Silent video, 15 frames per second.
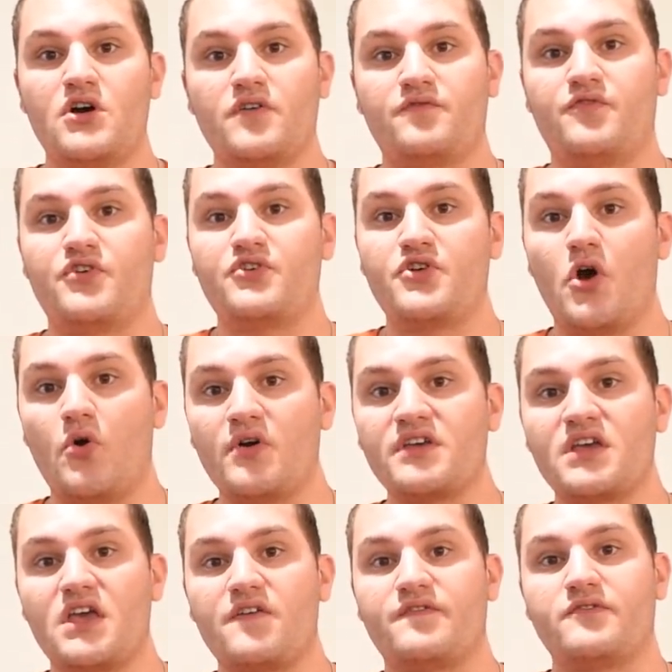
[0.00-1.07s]
for
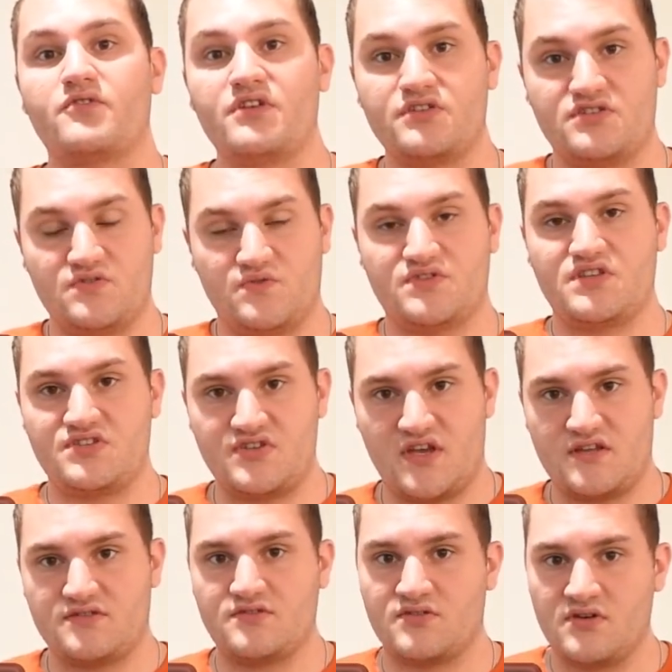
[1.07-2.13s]
knowing if you're in tune with the
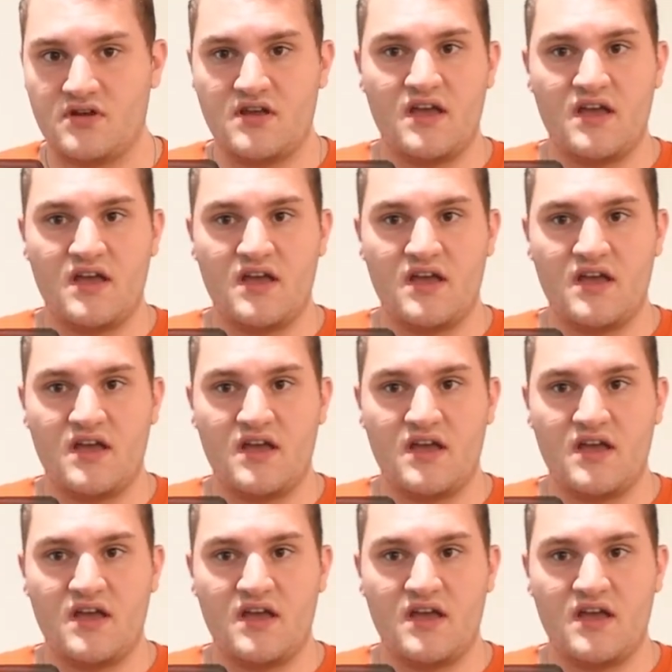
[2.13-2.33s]
chanter.